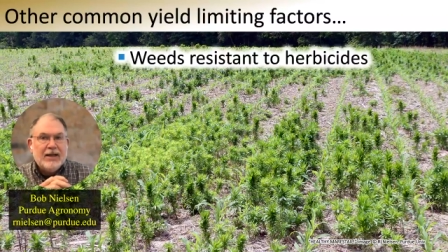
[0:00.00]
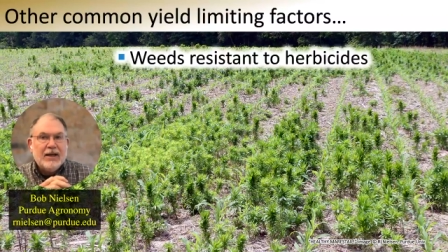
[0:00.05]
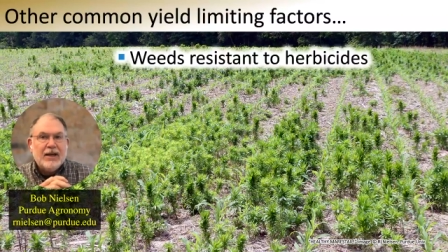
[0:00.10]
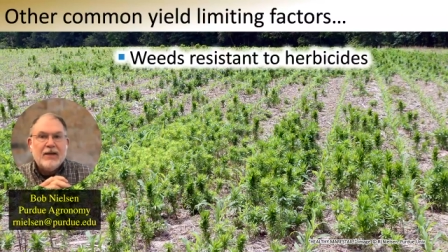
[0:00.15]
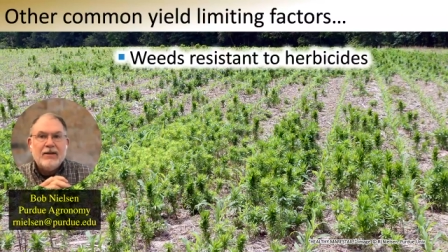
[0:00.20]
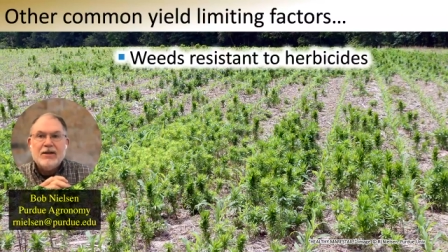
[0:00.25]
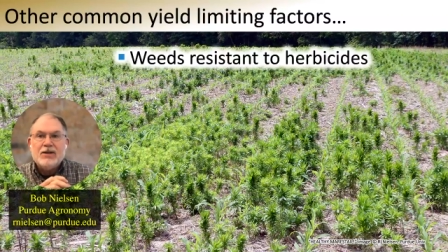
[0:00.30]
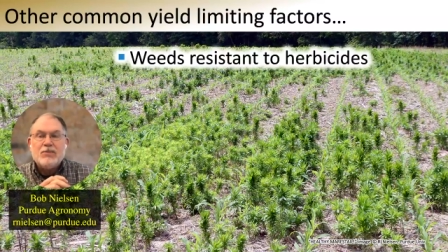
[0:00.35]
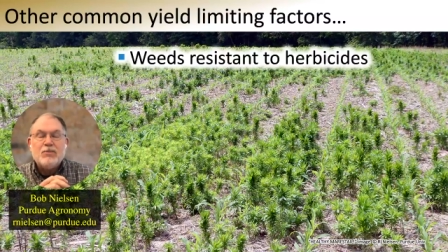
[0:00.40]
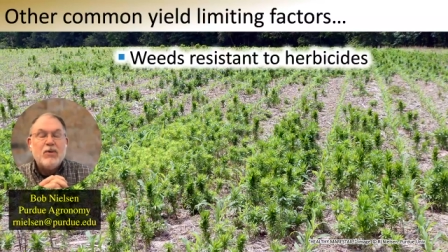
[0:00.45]

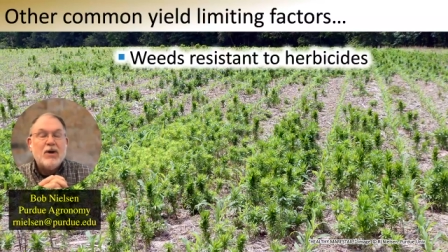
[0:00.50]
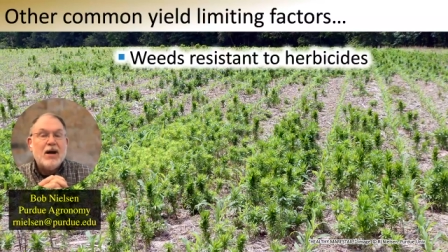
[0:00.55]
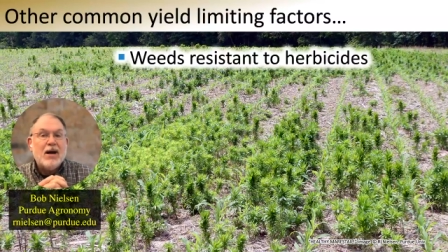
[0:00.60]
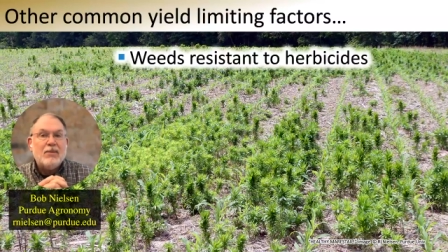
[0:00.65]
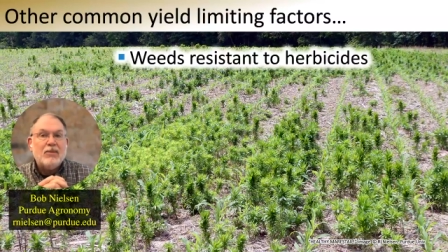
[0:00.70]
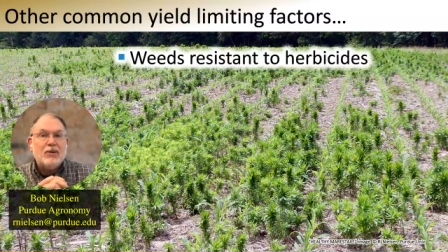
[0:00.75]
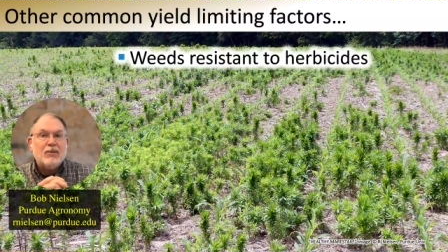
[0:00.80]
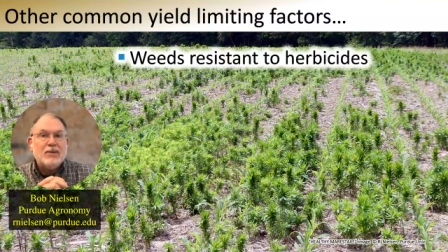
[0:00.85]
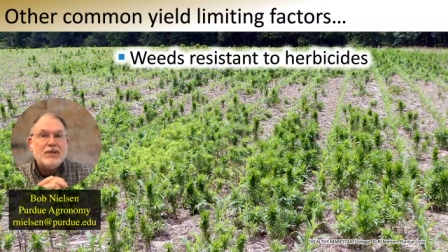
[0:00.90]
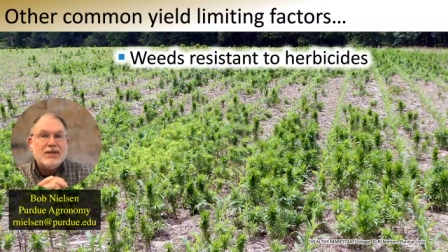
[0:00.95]
And this
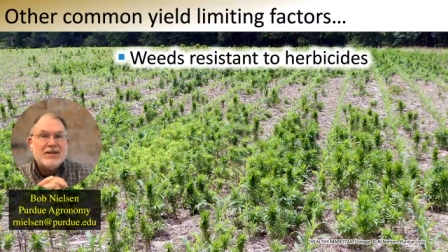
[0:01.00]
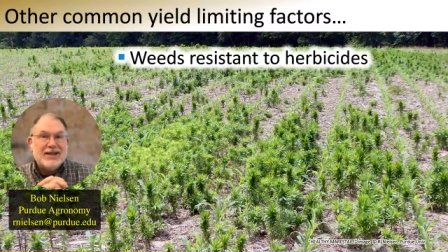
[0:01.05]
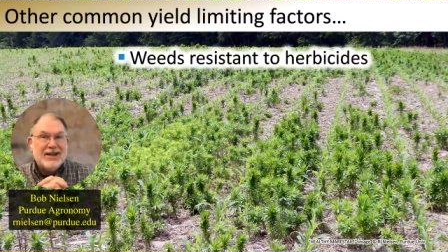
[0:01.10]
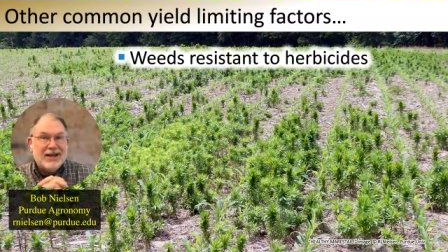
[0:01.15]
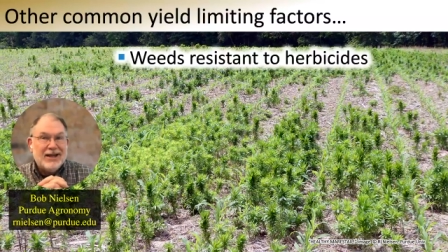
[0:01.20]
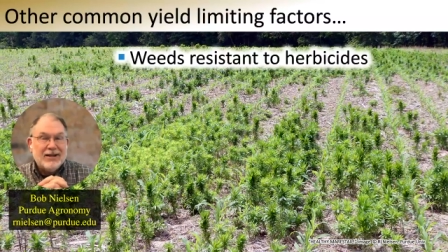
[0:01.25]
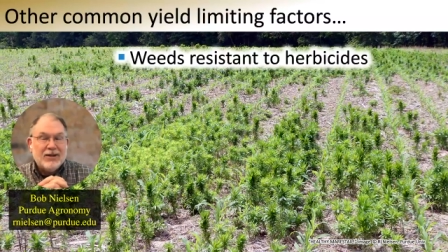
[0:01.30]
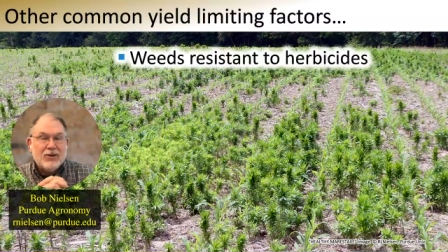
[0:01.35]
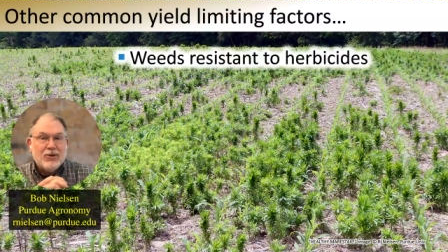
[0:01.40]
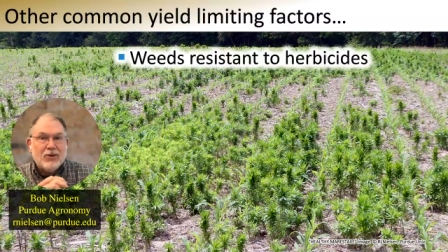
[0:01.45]
problem is
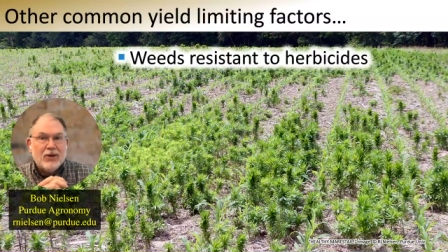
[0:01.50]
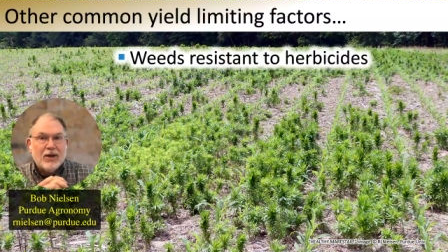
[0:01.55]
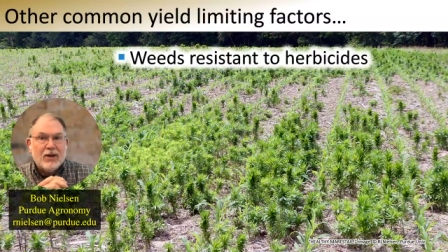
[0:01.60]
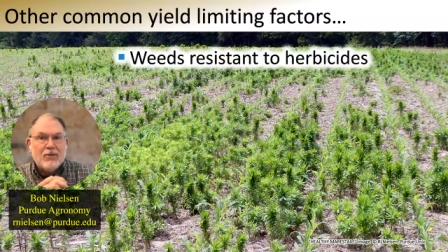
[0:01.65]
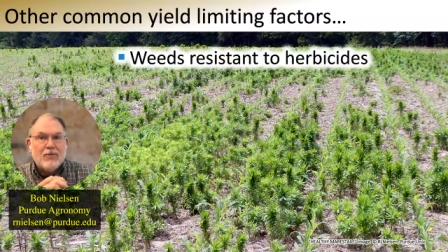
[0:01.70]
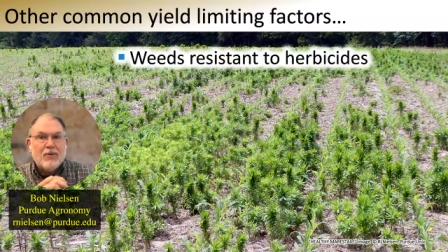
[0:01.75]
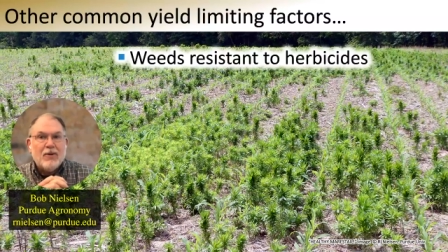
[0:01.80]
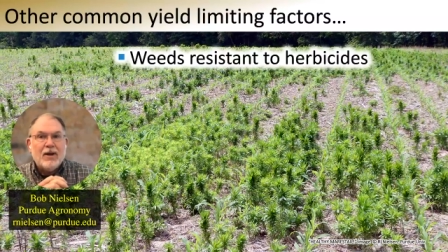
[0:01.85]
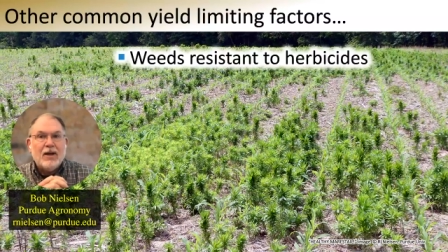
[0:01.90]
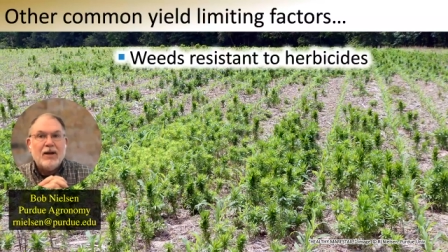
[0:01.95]
not going
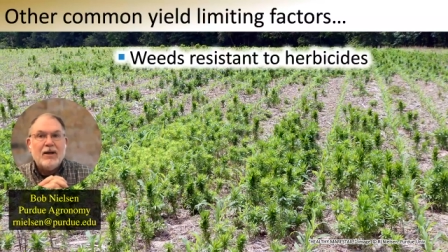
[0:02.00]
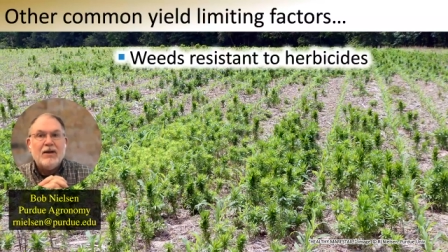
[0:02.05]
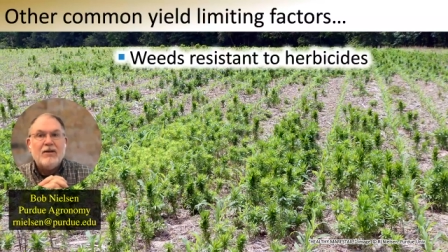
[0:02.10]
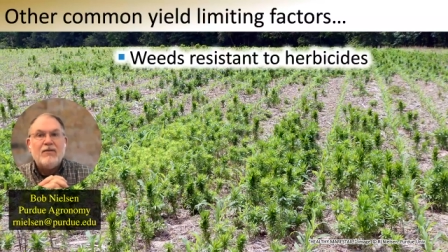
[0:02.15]
away.